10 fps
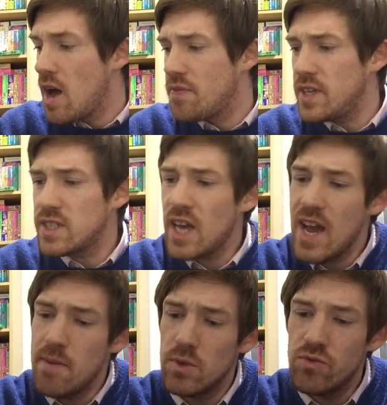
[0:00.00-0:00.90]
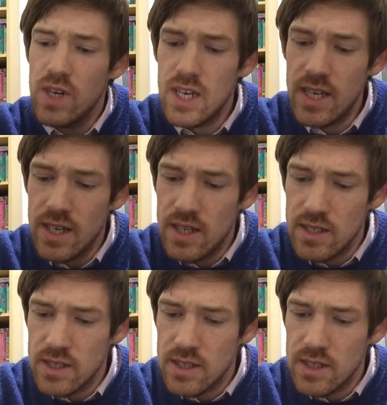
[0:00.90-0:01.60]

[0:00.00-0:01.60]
This game was really